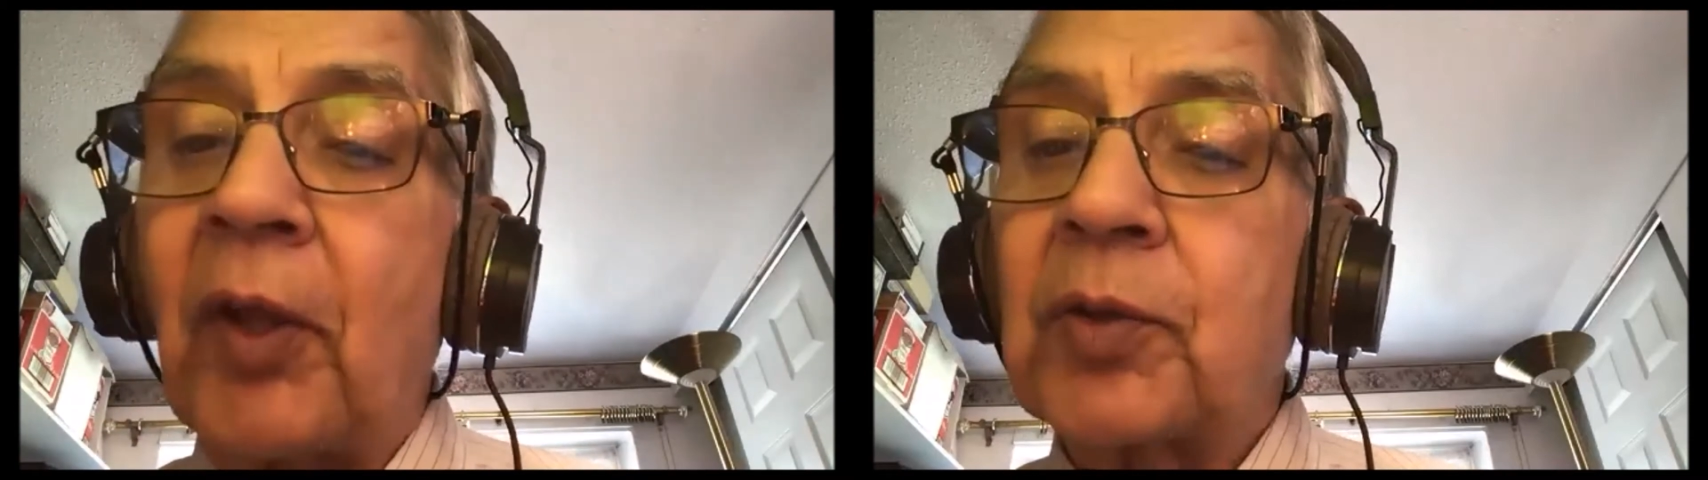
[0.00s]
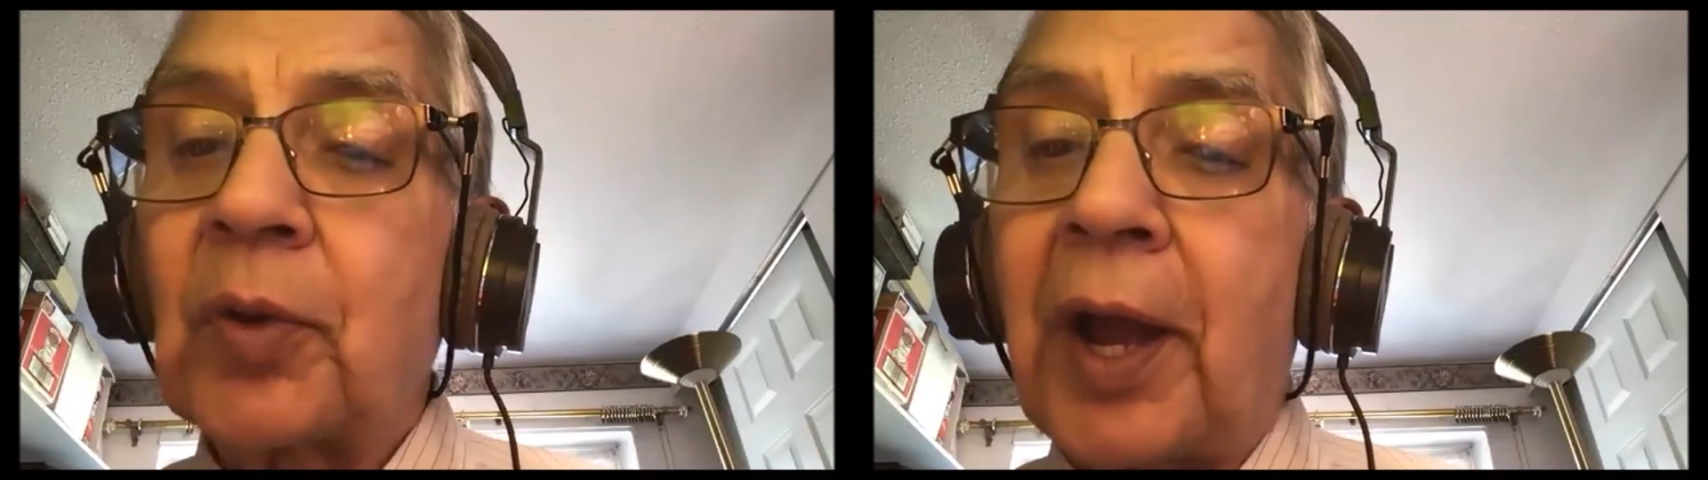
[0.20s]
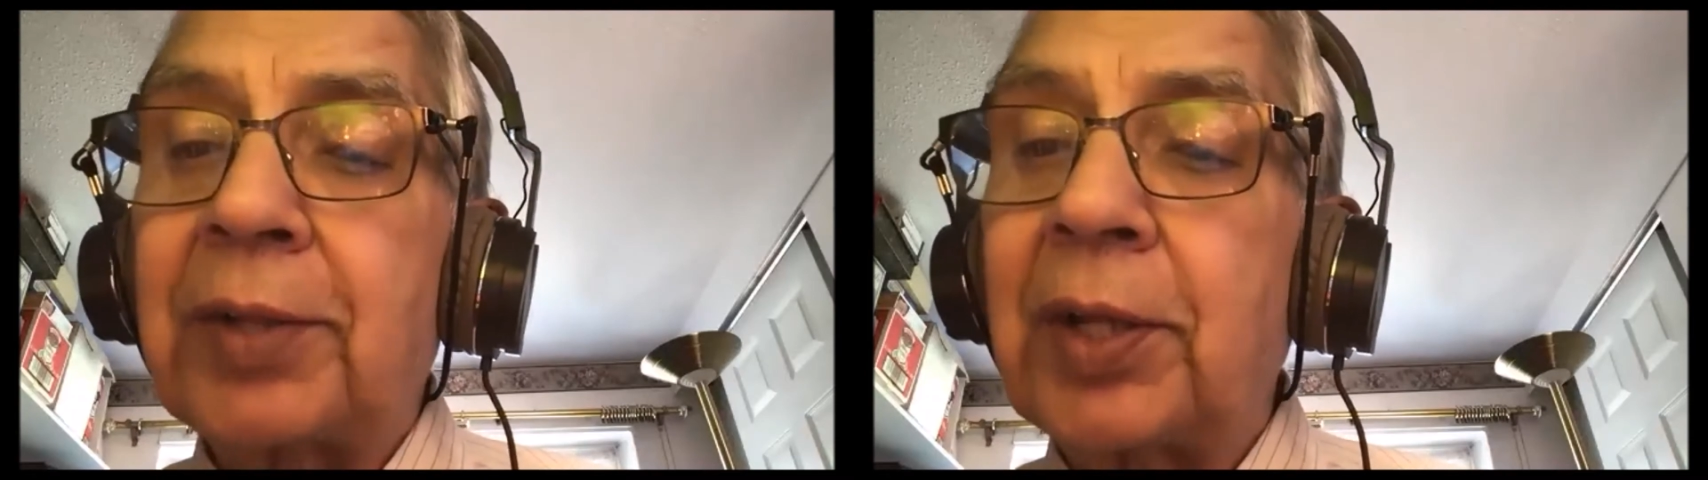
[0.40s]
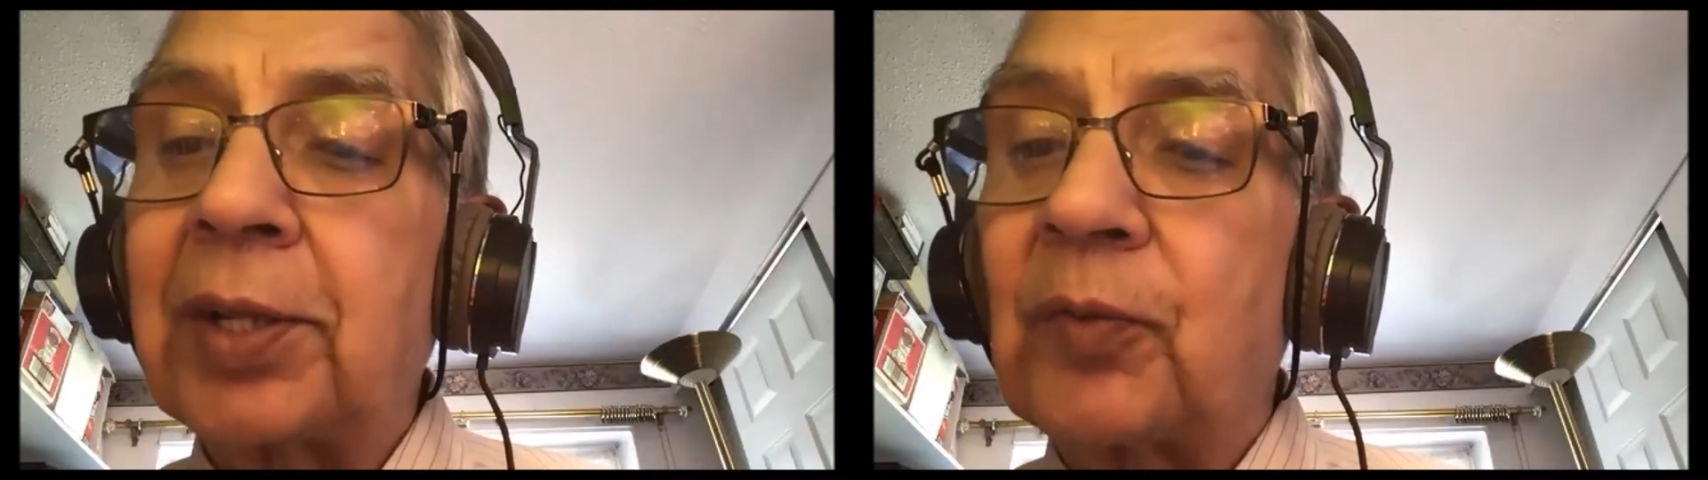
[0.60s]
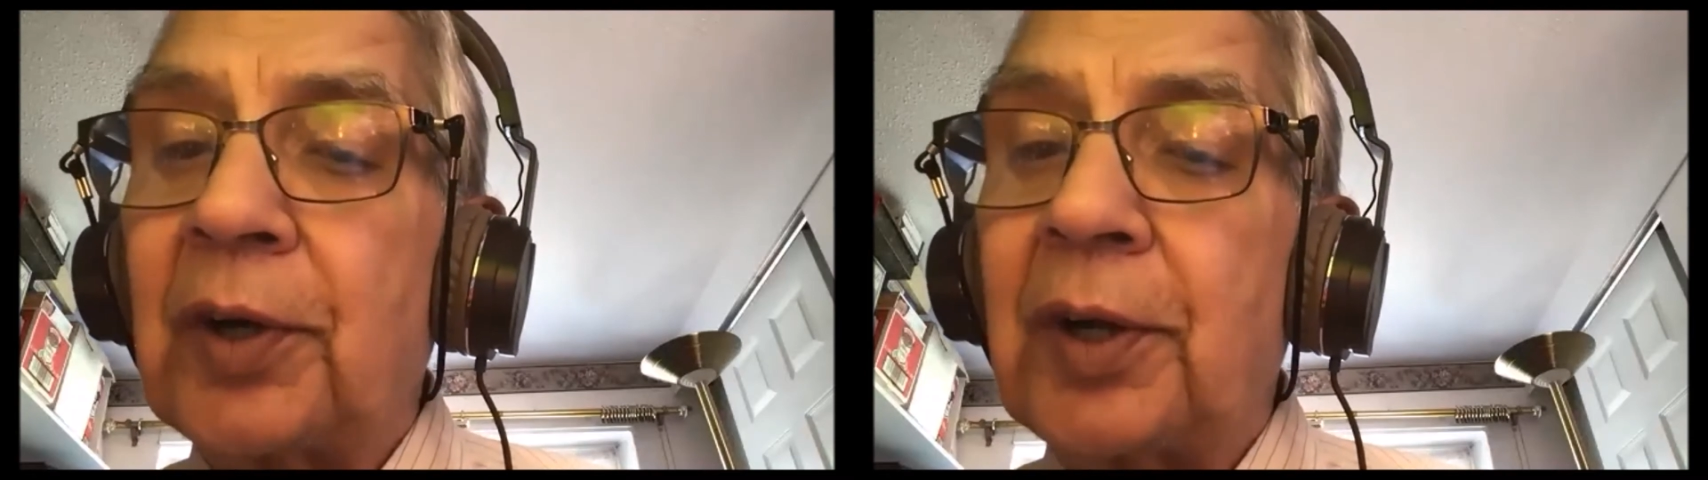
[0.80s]
So I think
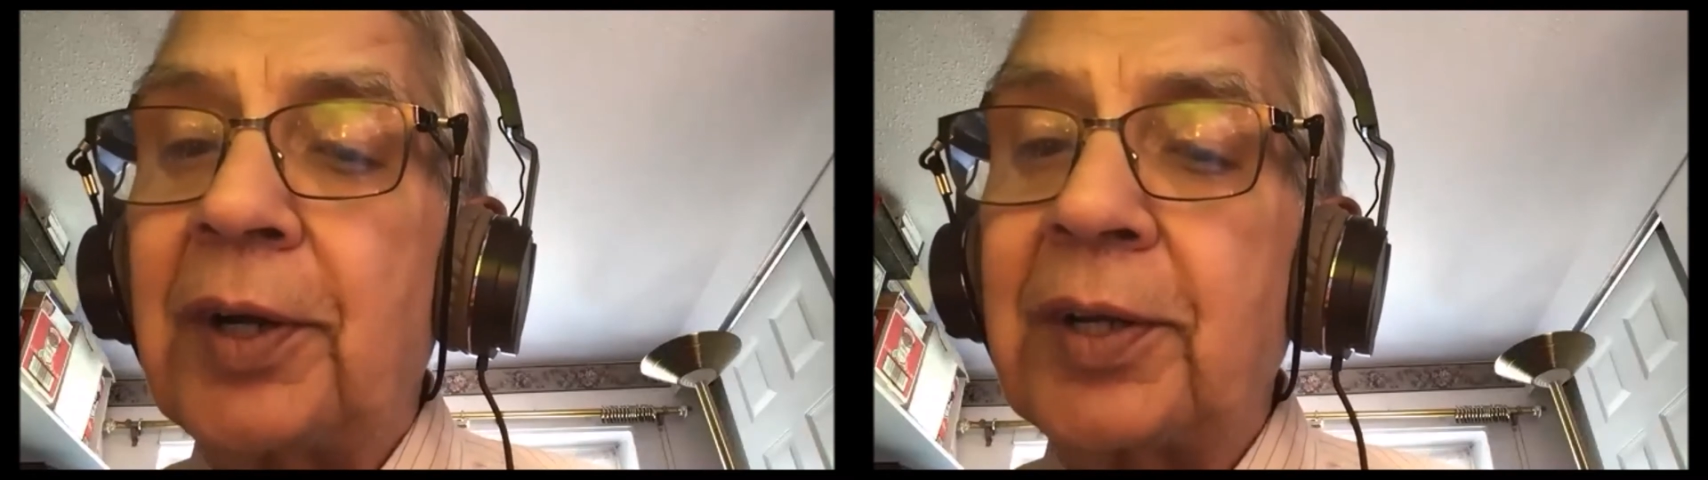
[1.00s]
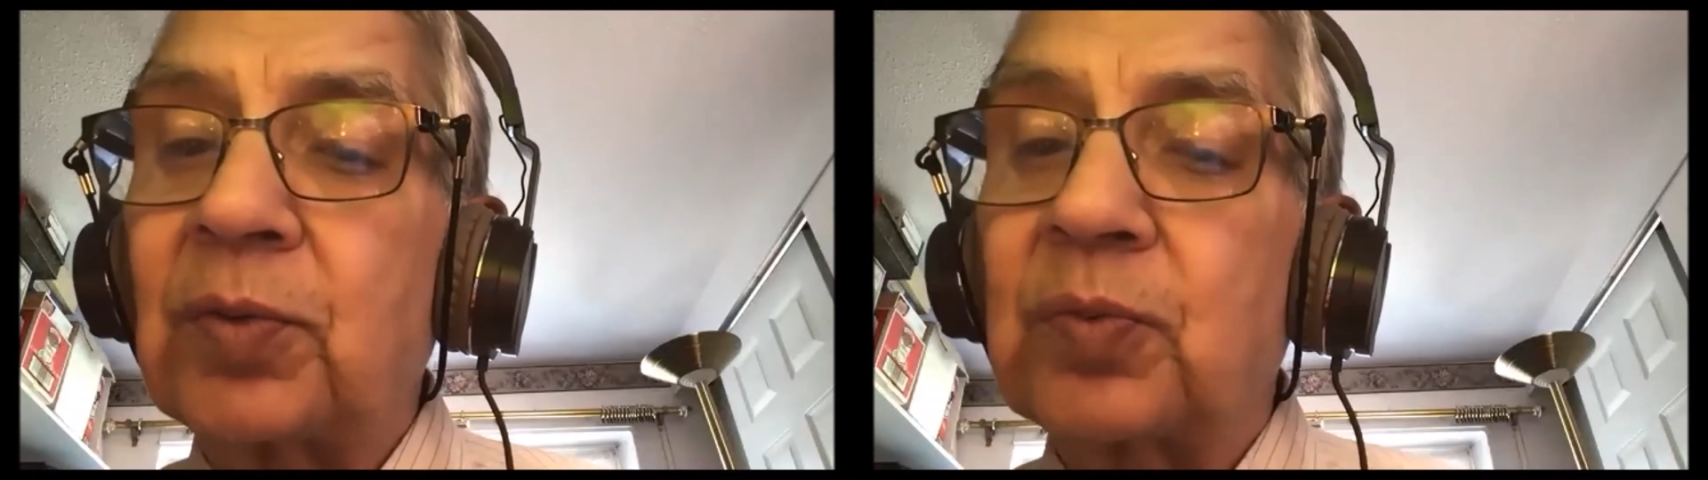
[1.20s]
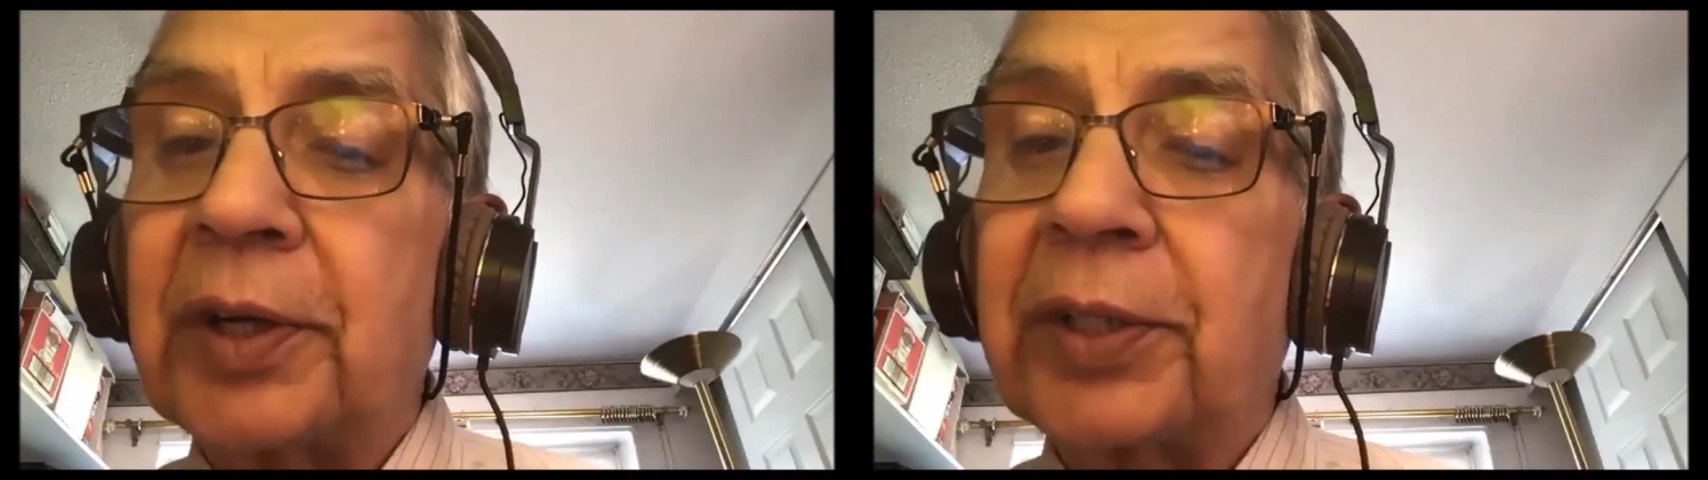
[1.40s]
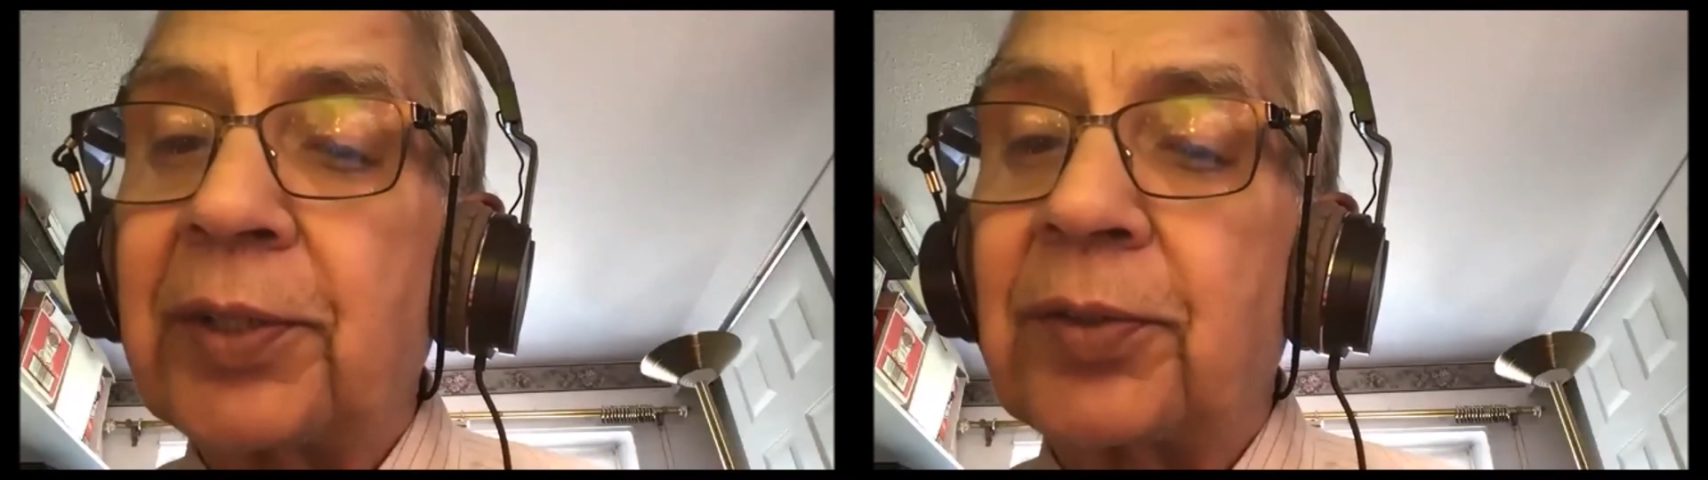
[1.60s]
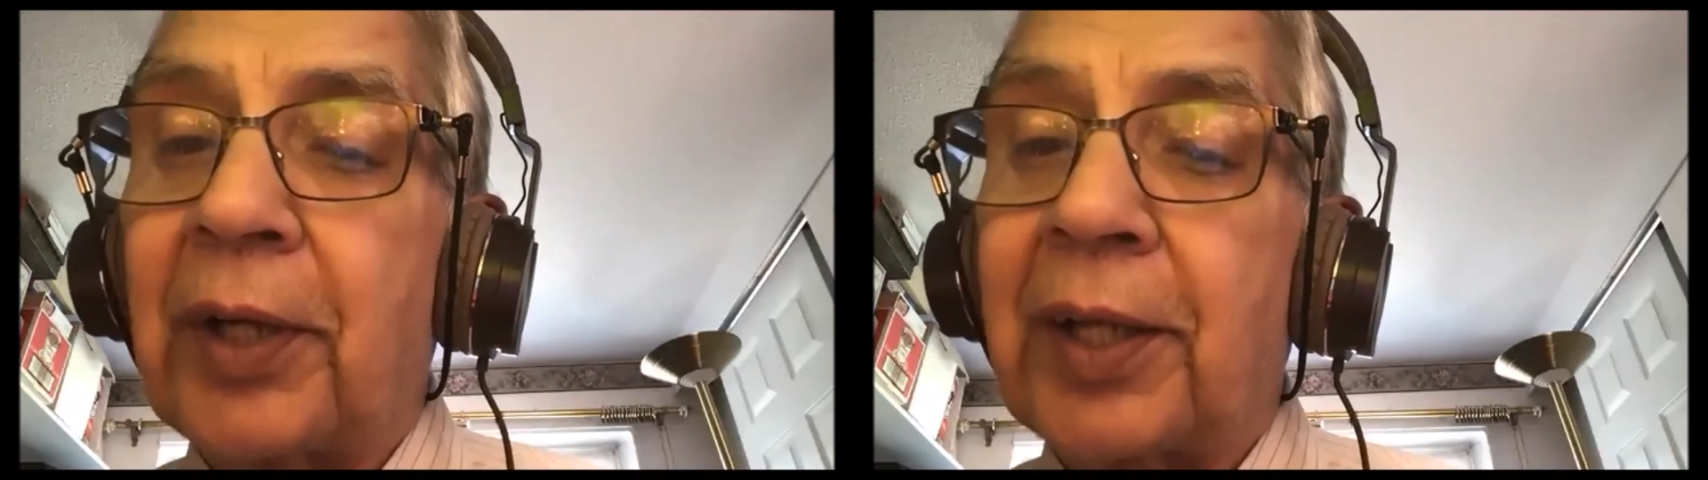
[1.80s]
the world is
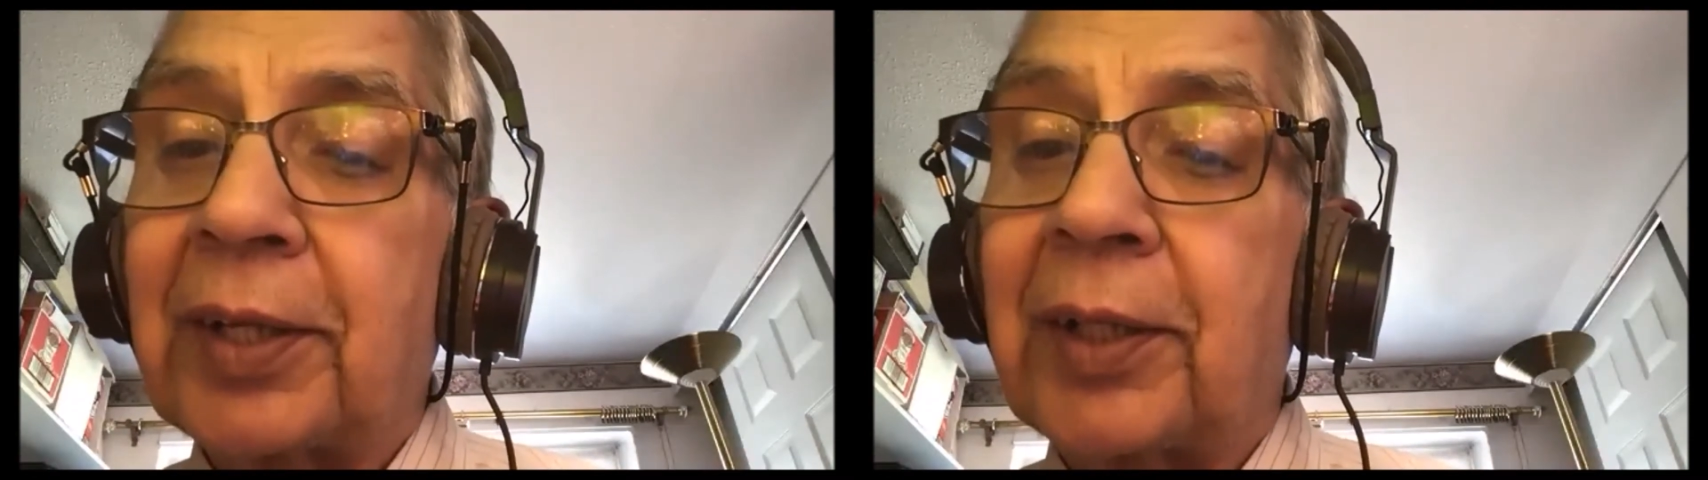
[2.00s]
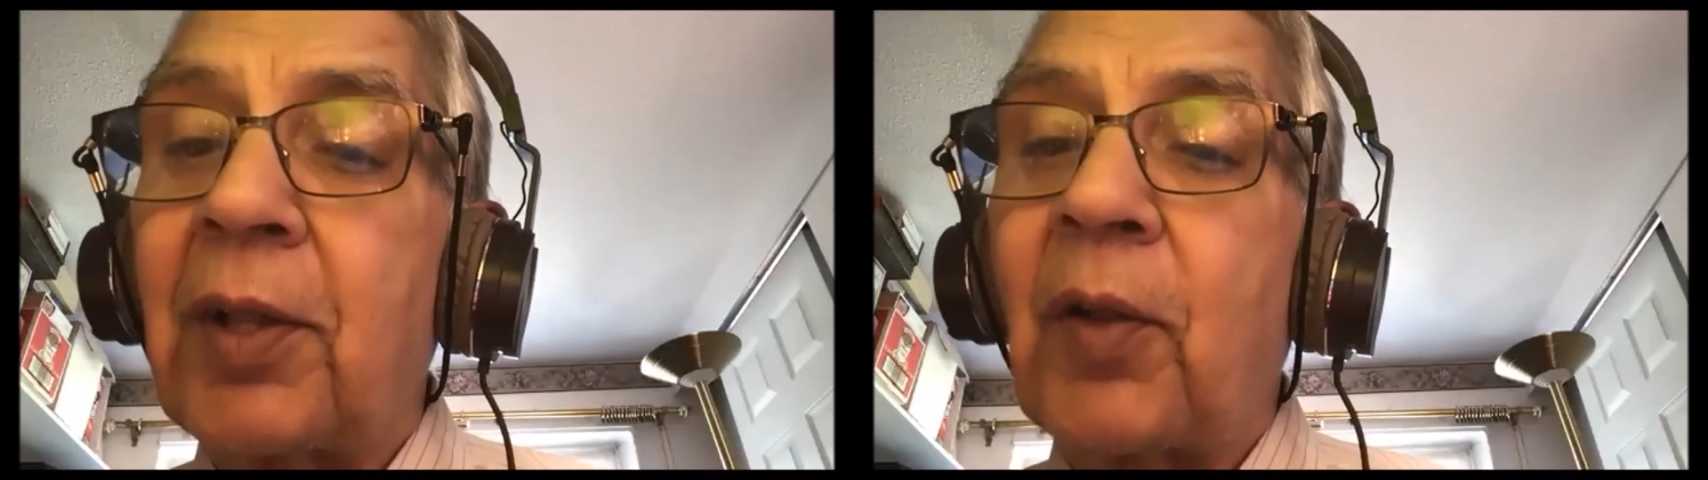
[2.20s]
working together.